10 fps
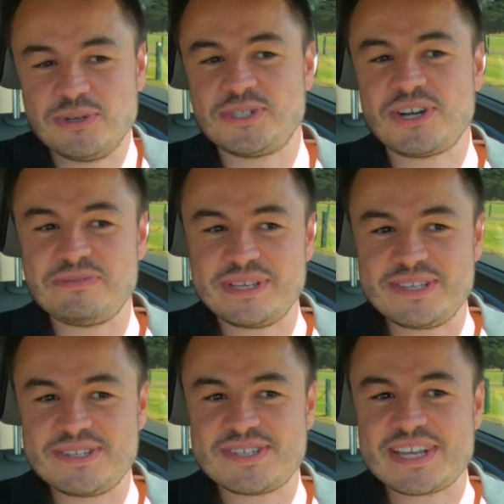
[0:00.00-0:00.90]
of your job
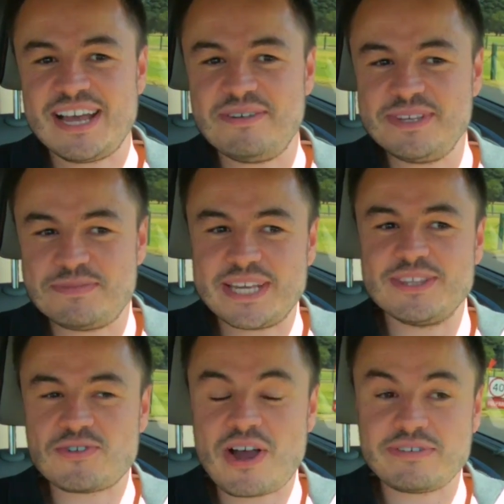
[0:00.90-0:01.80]
is being
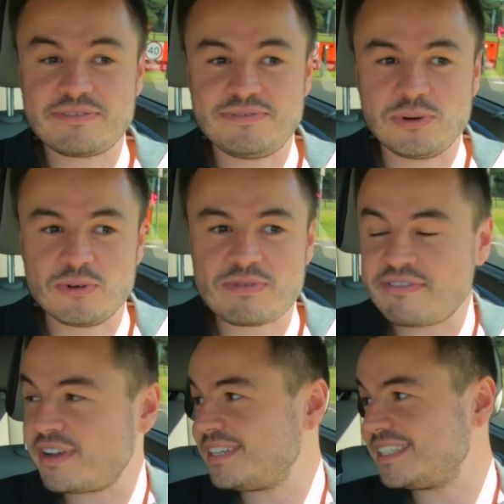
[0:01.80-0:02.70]
the driver for Rafael